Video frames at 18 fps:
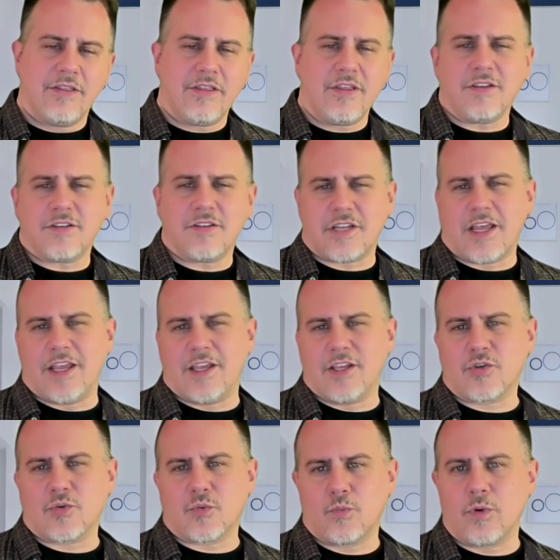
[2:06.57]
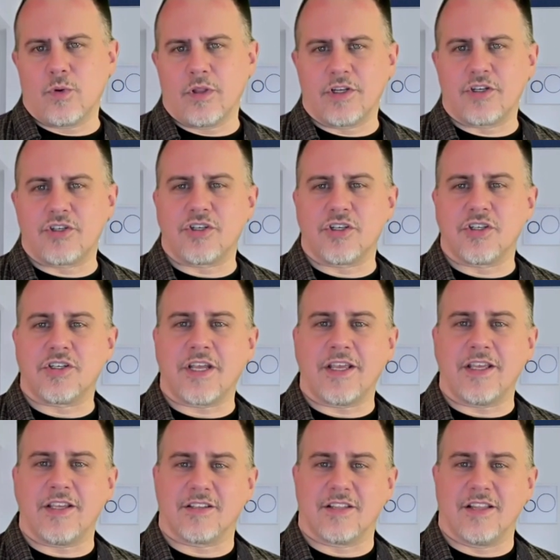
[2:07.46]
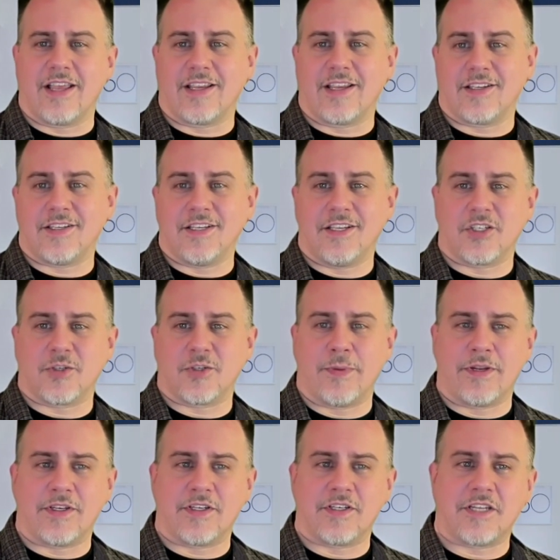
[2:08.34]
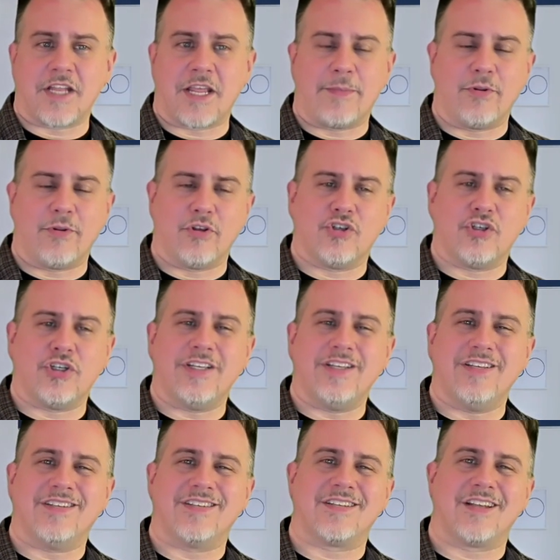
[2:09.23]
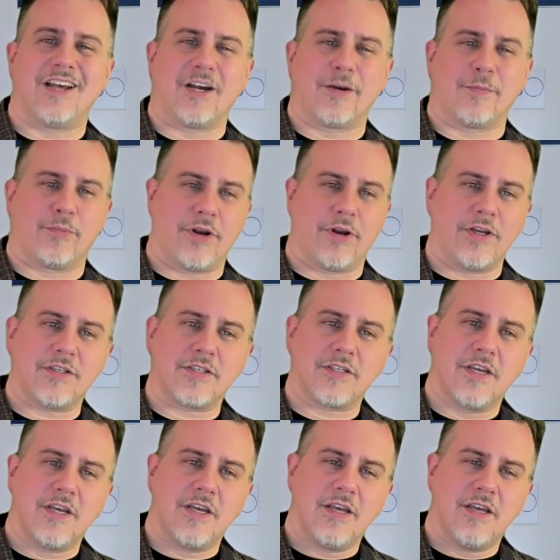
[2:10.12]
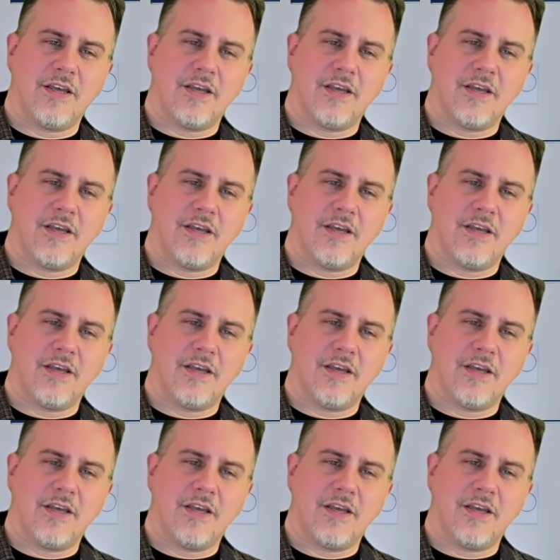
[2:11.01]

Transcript: These days, well, let's just say his legacy is about as stable as GE's stock price.